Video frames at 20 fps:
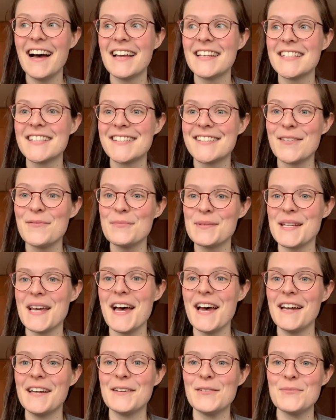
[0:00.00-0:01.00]

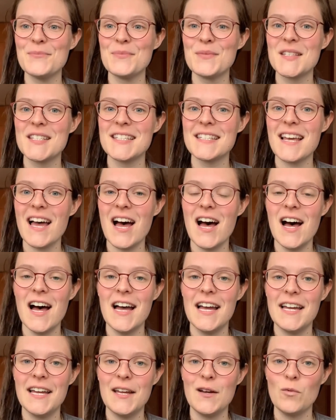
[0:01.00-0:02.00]
sometimes
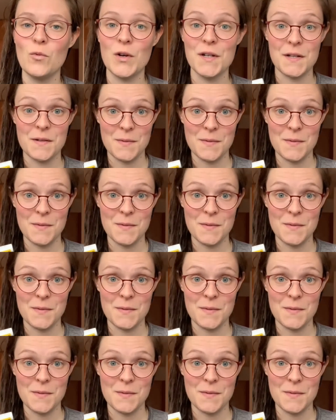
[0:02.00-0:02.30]
I want